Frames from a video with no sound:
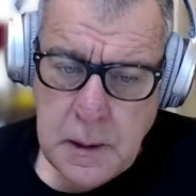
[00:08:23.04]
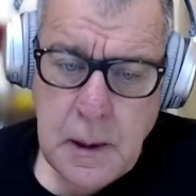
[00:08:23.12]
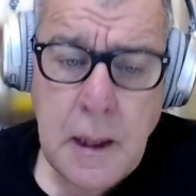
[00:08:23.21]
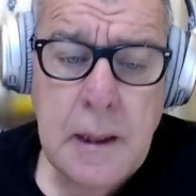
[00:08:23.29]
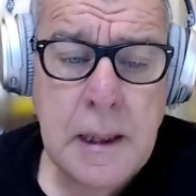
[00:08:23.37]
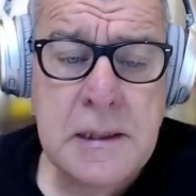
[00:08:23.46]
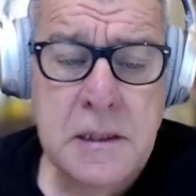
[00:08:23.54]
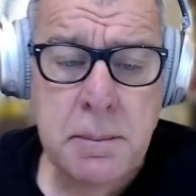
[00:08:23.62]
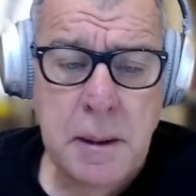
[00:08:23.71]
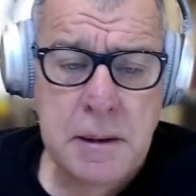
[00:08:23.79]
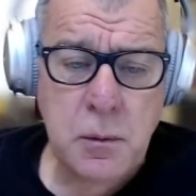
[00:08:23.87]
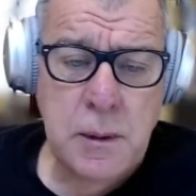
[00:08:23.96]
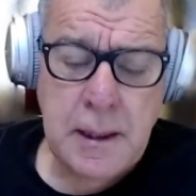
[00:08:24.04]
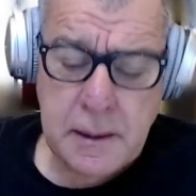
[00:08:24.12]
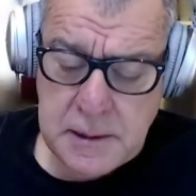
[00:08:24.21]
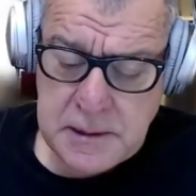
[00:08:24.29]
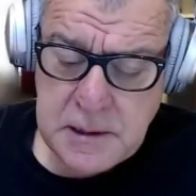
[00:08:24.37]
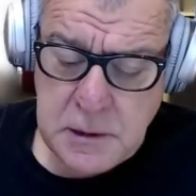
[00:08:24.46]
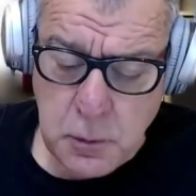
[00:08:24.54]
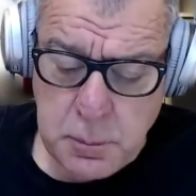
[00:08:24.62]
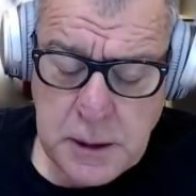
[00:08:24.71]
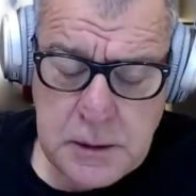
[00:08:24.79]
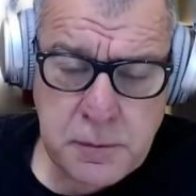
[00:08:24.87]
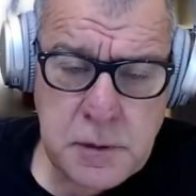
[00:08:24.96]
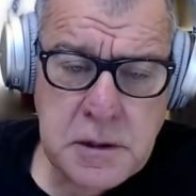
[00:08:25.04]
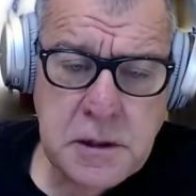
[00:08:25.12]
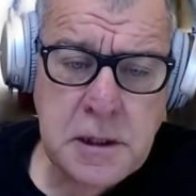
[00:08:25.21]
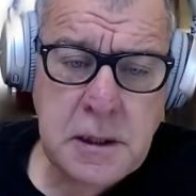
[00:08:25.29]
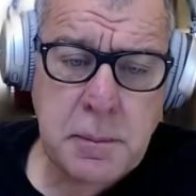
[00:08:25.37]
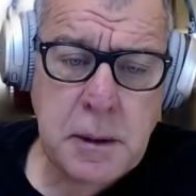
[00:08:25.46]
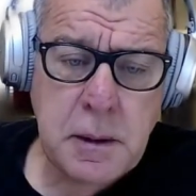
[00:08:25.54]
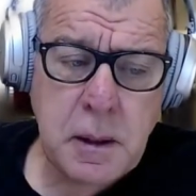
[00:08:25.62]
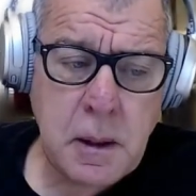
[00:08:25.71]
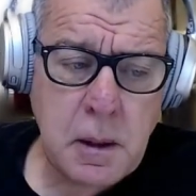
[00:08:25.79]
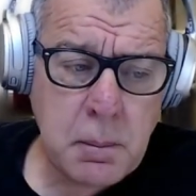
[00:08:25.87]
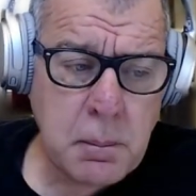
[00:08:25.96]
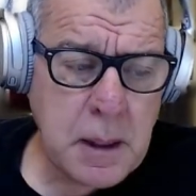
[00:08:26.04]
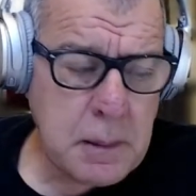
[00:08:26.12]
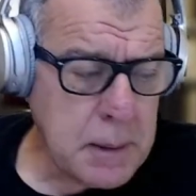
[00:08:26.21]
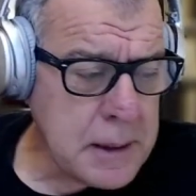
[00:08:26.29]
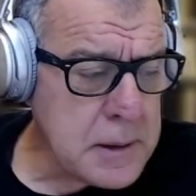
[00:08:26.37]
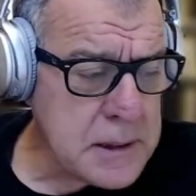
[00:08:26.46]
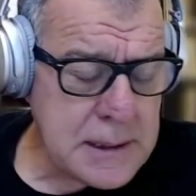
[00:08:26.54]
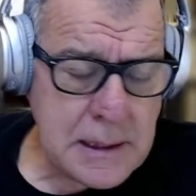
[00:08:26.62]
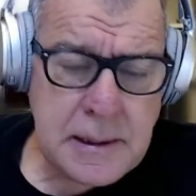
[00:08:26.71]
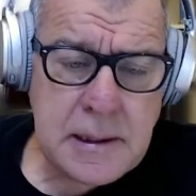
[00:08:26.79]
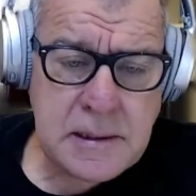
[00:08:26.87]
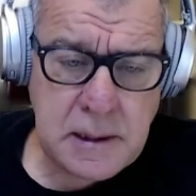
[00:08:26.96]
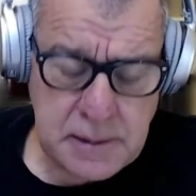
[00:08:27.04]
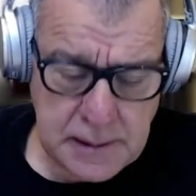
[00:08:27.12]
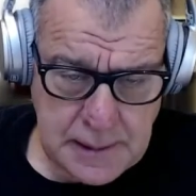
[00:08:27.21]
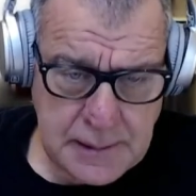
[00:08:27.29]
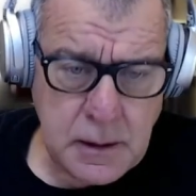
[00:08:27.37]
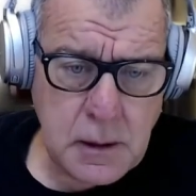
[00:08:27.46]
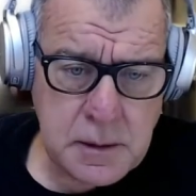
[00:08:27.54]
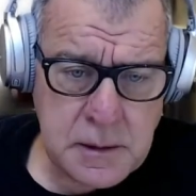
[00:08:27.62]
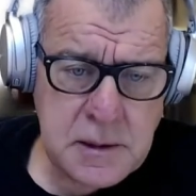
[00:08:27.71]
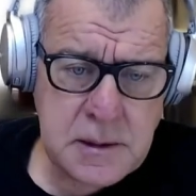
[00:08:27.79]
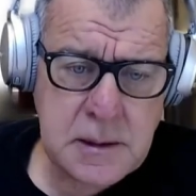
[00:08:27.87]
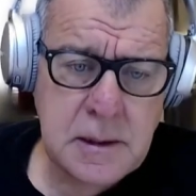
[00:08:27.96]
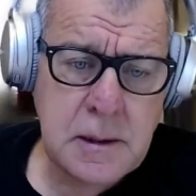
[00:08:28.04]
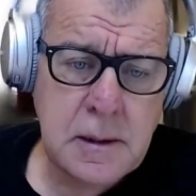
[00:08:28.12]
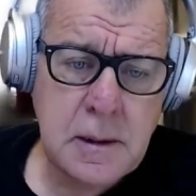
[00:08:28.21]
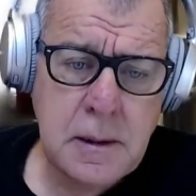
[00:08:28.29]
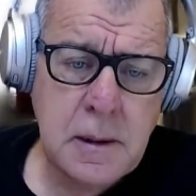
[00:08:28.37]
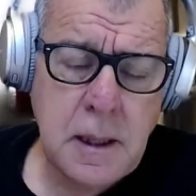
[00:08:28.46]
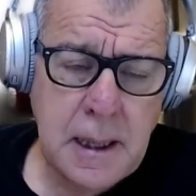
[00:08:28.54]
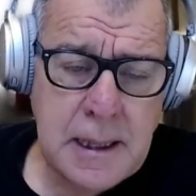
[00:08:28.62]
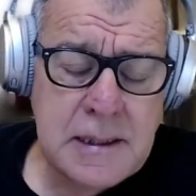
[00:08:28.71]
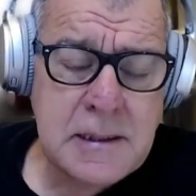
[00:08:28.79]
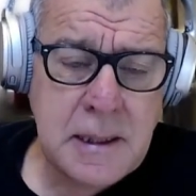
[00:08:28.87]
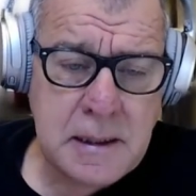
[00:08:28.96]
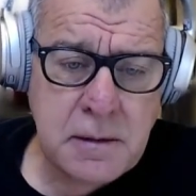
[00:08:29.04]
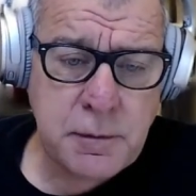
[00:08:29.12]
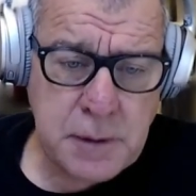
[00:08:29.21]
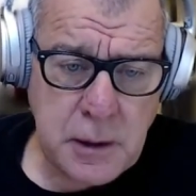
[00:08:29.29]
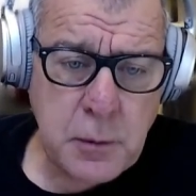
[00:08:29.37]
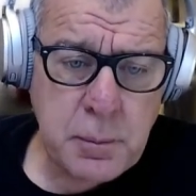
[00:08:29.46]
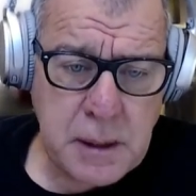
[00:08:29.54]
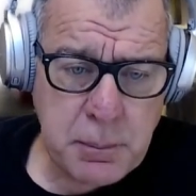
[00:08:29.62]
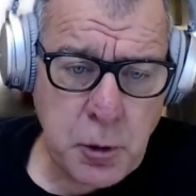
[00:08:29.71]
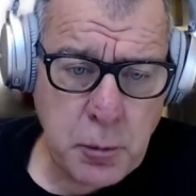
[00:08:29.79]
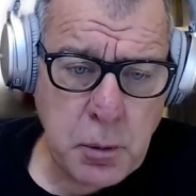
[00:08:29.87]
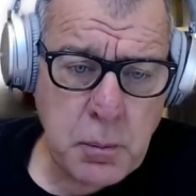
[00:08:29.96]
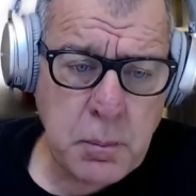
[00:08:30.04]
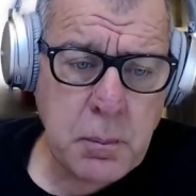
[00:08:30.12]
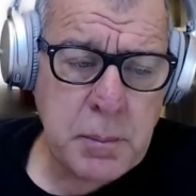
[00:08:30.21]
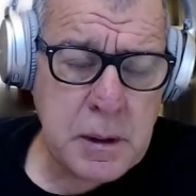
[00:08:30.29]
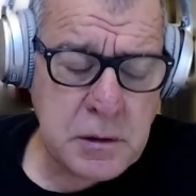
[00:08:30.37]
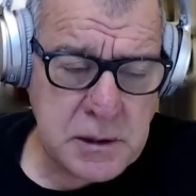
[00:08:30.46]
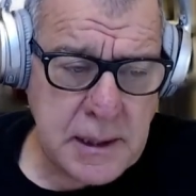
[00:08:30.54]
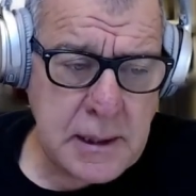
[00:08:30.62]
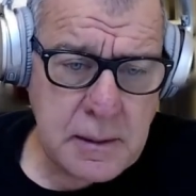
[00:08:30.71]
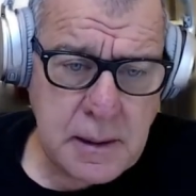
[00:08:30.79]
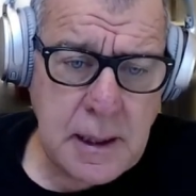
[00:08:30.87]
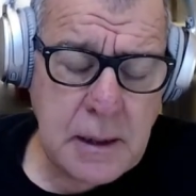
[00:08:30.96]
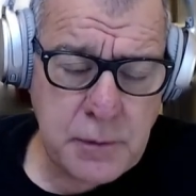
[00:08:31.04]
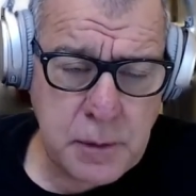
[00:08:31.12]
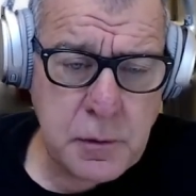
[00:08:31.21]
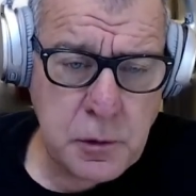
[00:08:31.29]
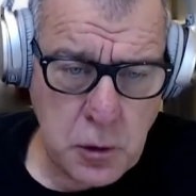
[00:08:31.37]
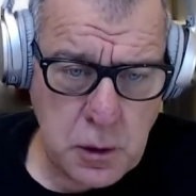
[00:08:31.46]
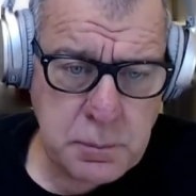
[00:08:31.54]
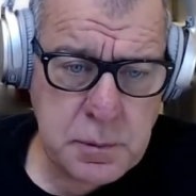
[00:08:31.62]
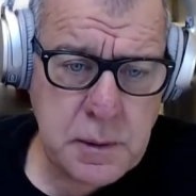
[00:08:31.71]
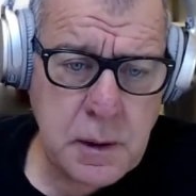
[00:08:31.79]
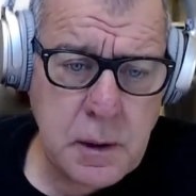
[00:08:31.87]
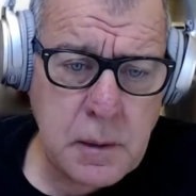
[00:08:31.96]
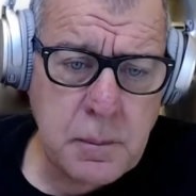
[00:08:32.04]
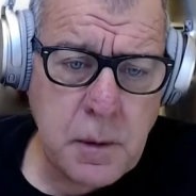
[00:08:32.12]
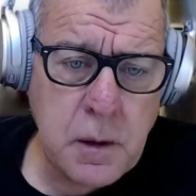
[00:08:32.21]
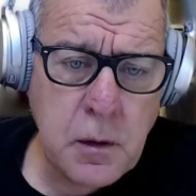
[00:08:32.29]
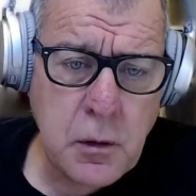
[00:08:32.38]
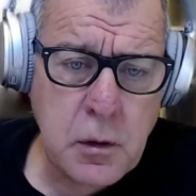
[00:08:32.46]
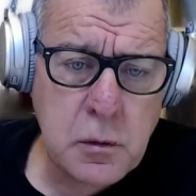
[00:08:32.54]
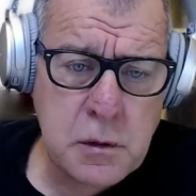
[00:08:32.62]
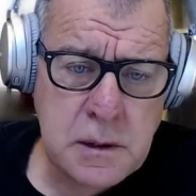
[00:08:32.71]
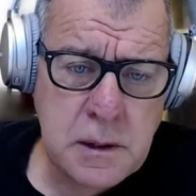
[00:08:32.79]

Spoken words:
I actually, by the way, and this is not part of the study, but my understanding is that the Netherlands has a very big problem because they have a tulip growth.